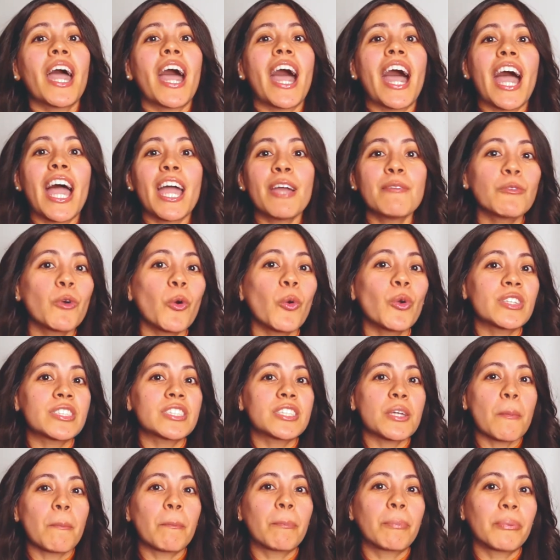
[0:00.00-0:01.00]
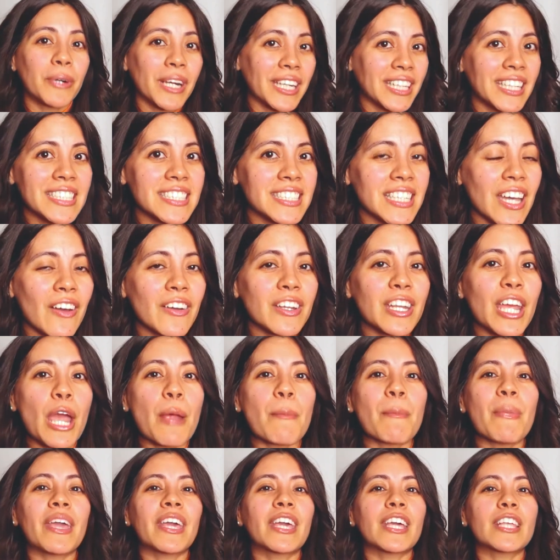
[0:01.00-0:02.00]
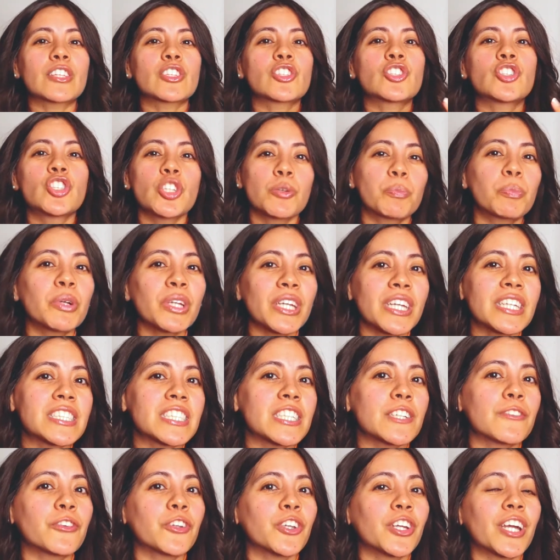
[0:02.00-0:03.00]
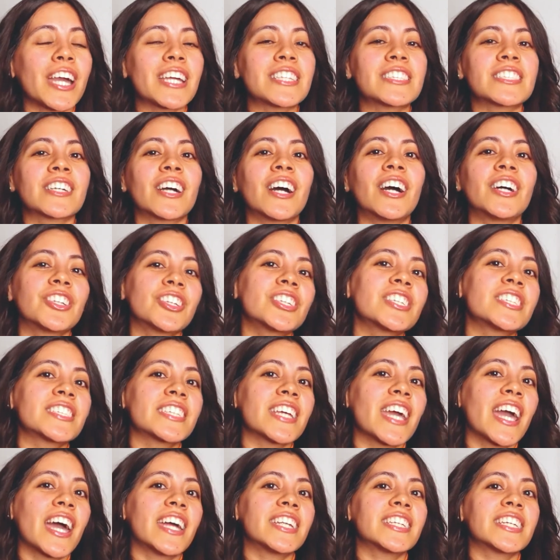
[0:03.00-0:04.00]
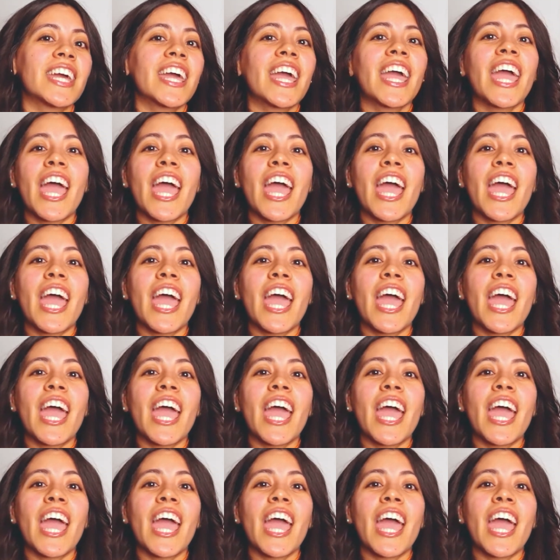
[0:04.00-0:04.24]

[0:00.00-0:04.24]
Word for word: I'm going to break it down and make it super easy for you guys to understand